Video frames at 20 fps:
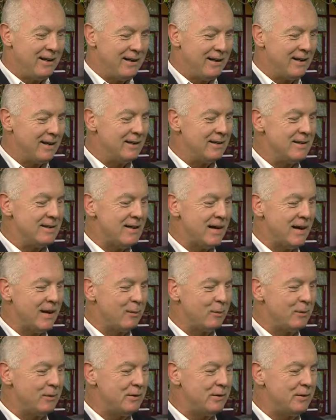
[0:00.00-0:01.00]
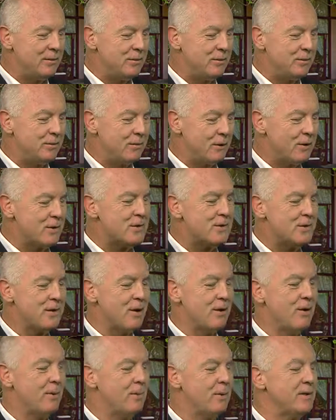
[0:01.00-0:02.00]
And I would first
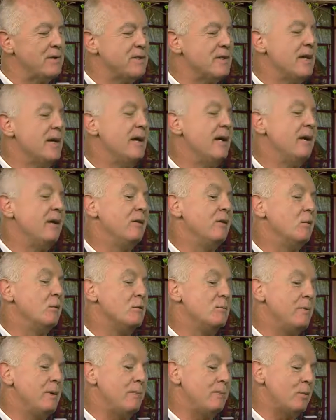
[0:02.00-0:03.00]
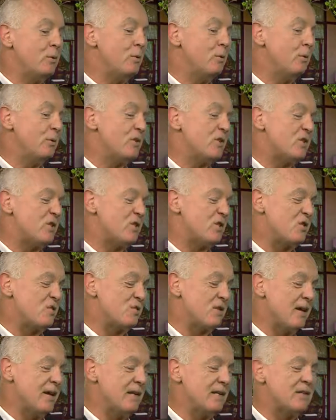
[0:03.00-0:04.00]
start out by saying those people who are
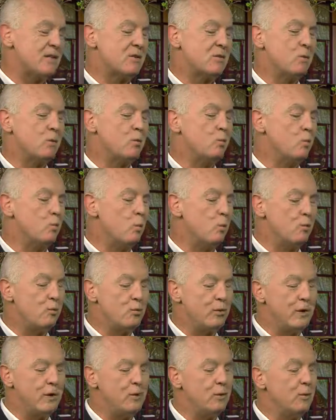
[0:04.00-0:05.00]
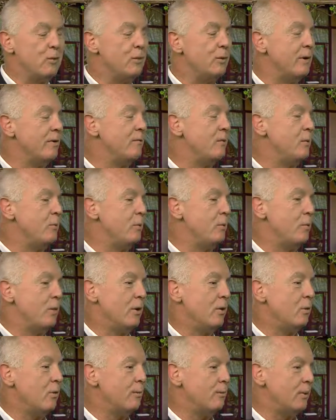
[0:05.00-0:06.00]
stressed or worried or whatever we
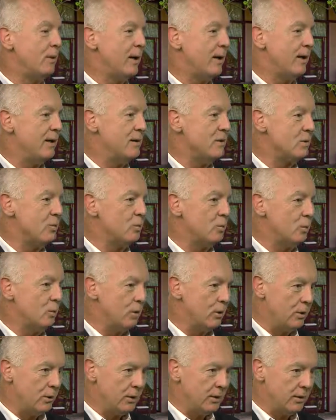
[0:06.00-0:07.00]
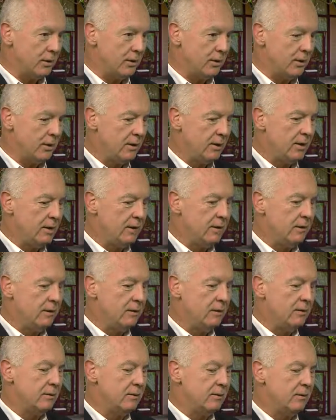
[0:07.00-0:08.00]
want to apply as a word
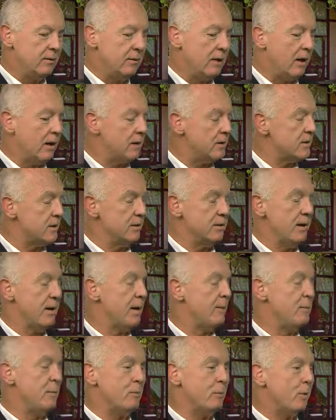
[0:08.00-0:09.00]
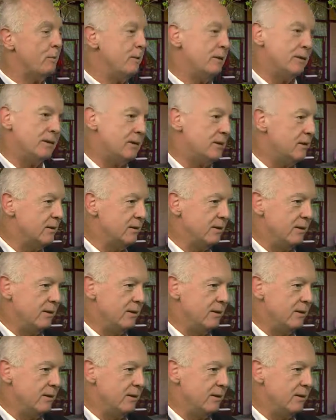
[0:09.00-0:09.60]
aren't in the happy moment.